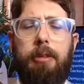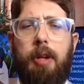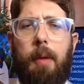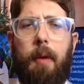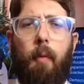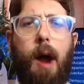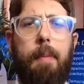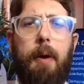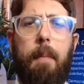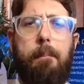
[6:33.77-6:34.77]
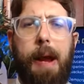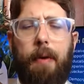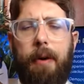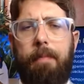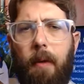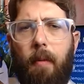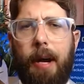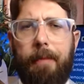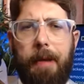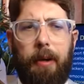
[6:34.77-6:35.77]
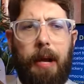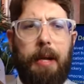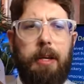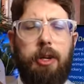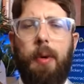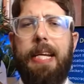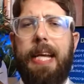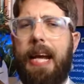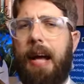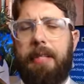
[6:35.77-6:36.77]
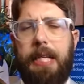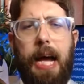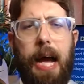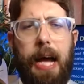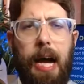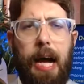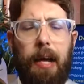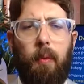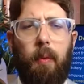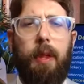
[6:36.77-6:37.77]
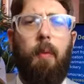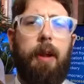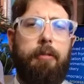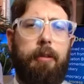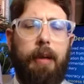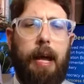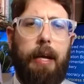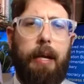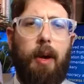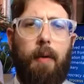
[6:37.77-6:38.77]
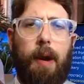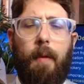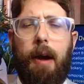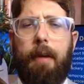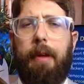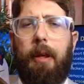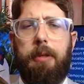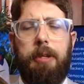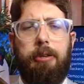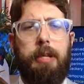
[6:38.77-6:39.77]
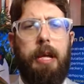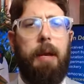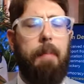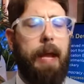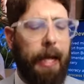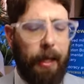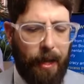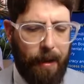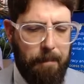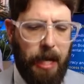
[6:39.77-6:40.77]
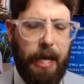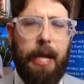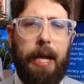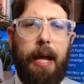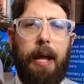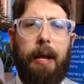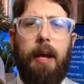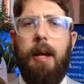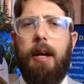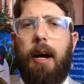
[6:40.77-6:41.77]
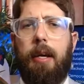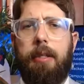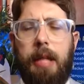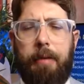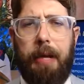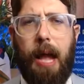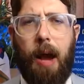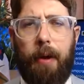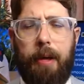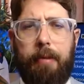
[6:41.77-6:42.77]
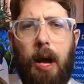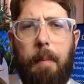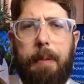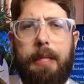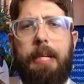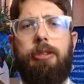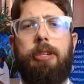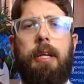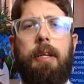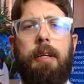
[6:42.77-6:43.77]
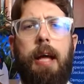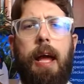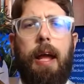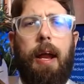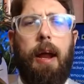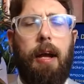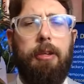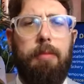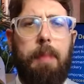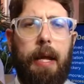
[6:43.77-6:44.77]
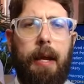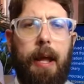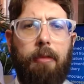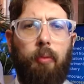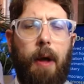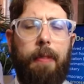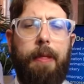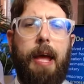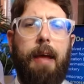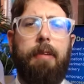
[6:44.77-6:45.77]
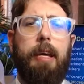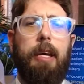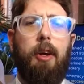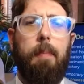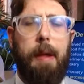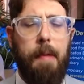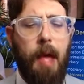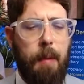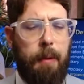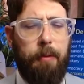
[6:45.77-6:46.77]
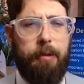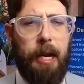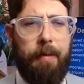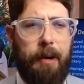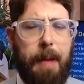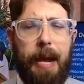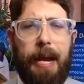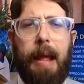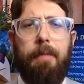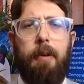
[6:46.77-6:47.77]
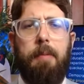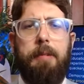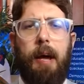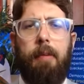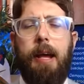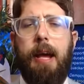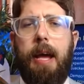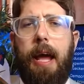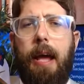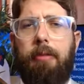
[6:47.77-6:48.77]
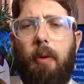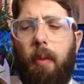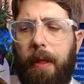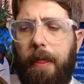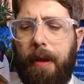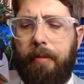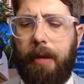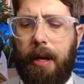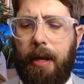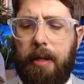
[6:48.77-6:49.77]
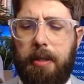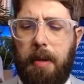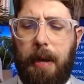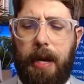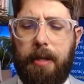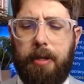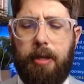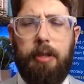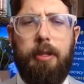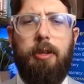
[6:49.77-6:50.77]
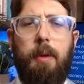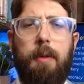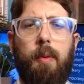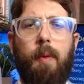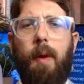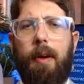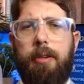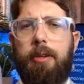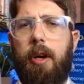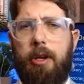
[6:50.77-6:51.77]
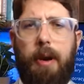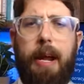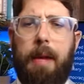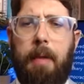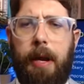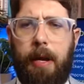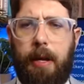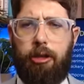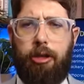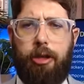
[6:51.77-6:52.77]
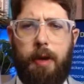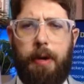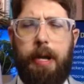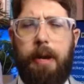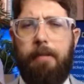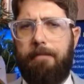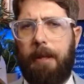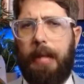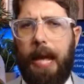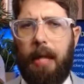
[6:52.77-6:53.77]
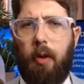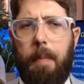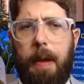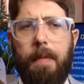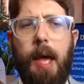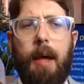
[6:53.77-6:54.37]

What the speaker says: They used to call him a robber baron. Rockefeller and Dewey did not see eye to eye on where they wanted society to go, right? Rockefeller was interested in making a lot of money and snuffing out his competition and just being as wealthy as he could be. But he was getting a very bad name for himself, and so one of the things that his buddies suggested to him was, well, why don't you start donating money to charity, to philanthropy?